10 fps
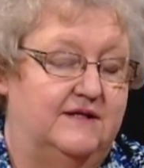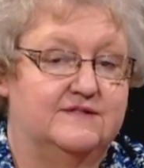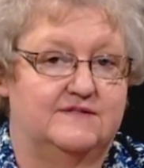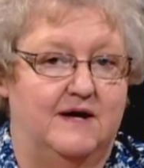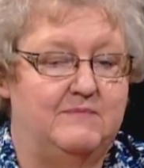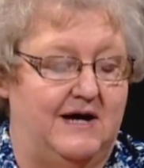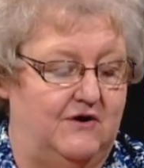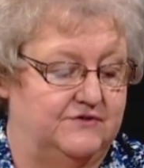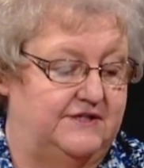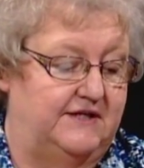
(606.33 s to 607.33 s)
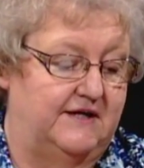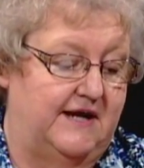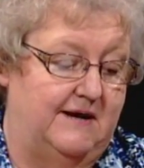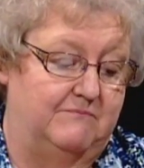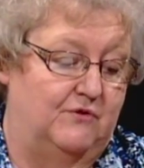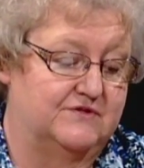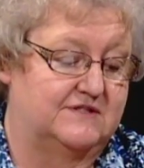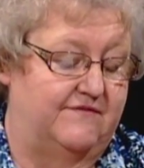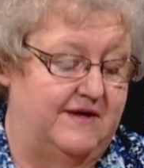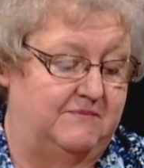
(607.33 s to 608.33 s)
Somehow, Tia kept most
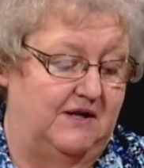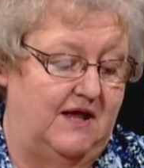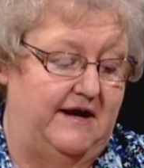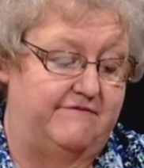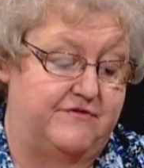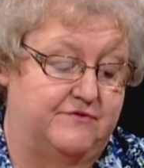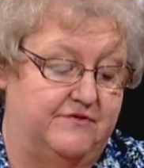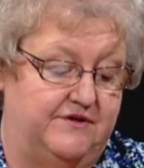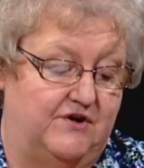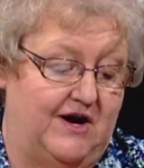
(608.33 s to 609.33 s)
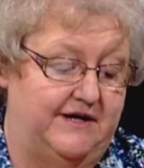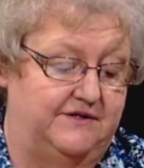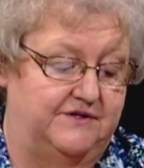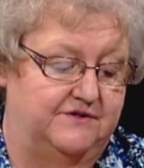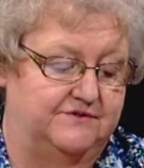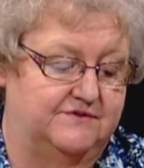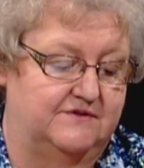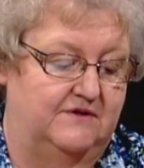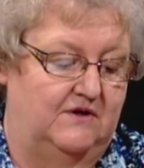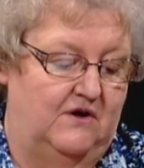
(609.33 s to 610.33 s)
of them alive through the dry years,
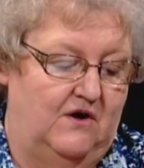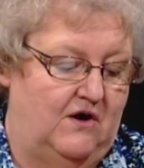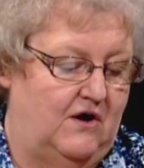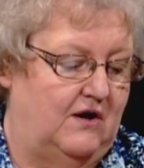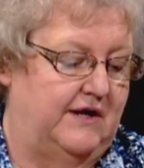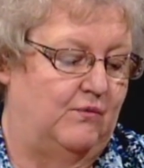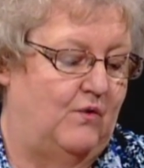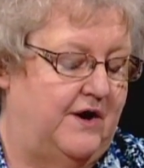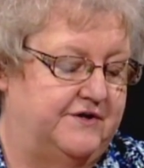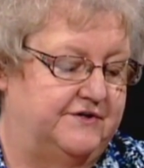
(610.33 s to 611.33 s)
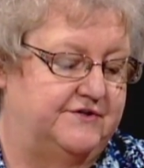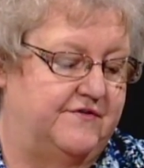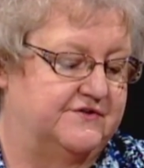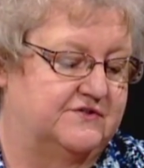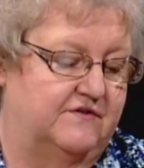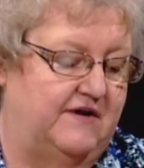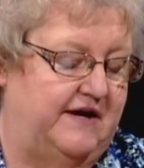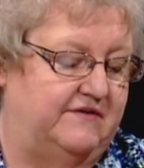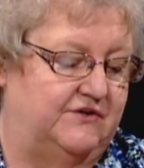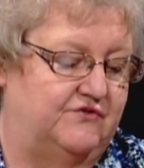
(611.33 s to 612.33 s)
hauling water to the
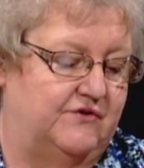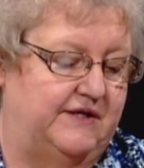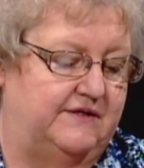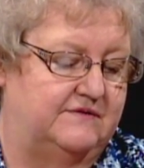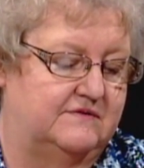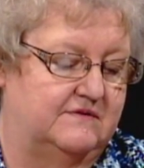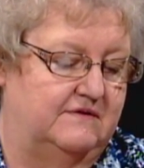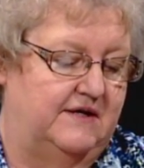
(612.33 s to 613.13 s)
surviving trees.